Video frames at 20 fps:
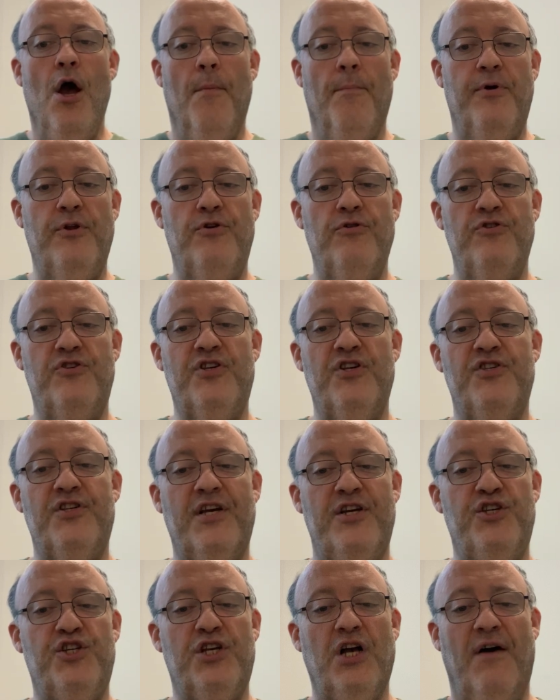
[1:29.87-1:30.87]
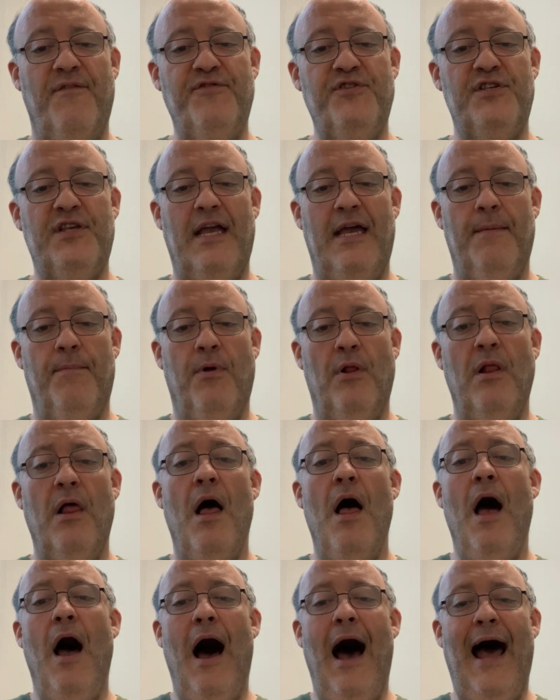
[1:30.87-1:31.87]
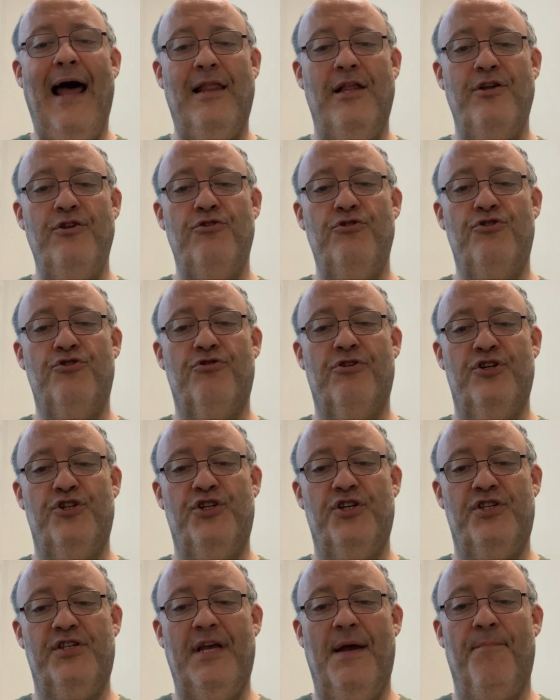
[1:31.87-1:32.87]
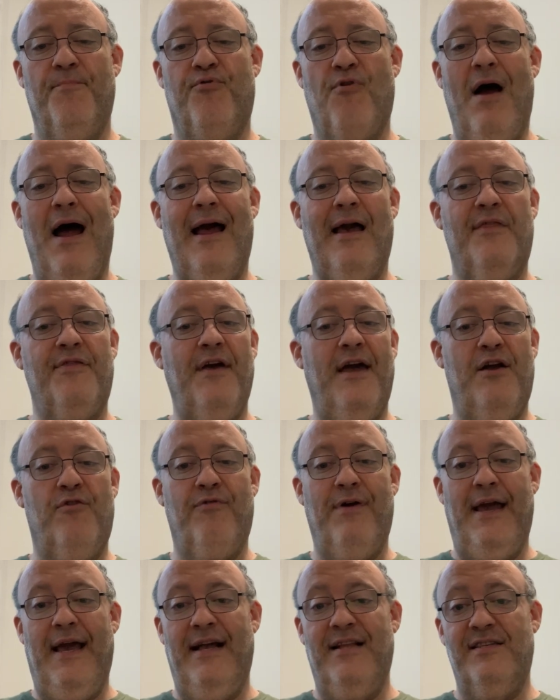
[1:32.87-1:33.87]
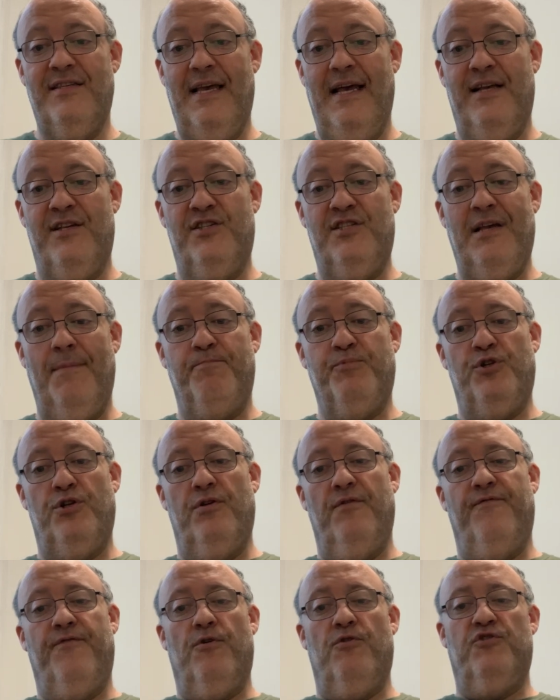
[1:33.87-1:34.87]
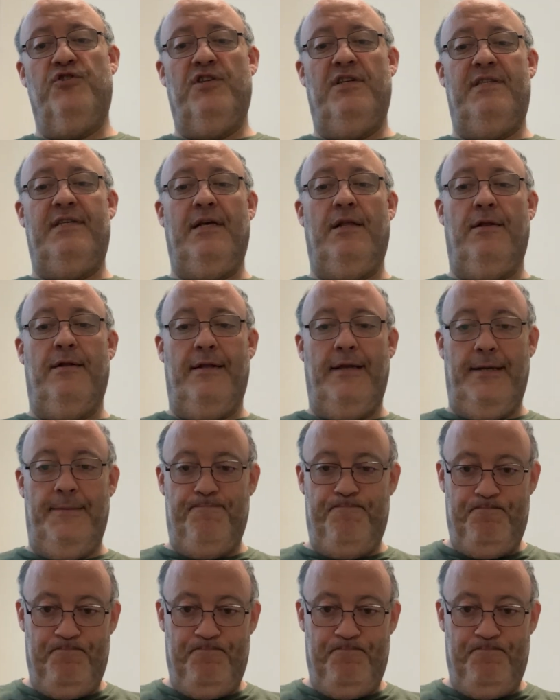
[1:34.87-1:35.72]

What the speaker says: produces a shelf-stable, highly nutritious end product that creates exceptional versatility.